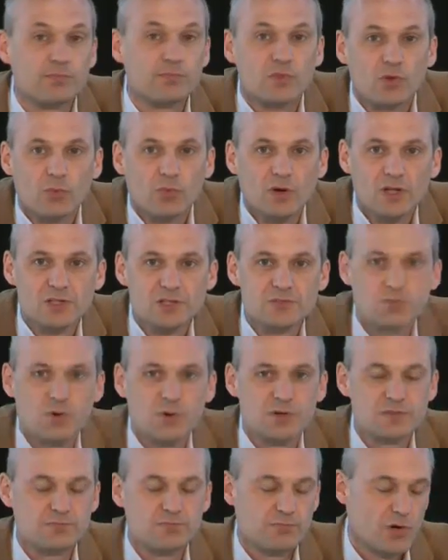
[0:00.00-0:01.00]
The world's
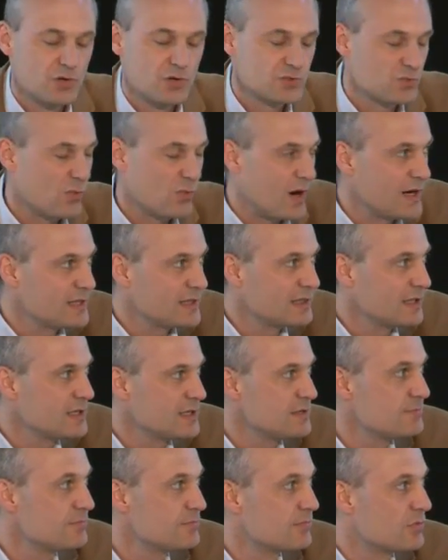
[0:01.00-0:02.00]
worst, most
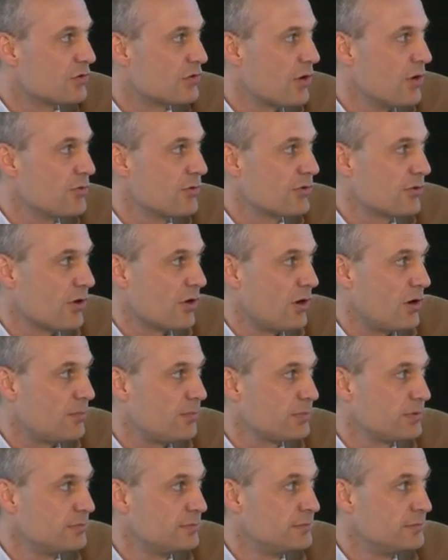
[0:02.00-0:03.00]
widely grown crop,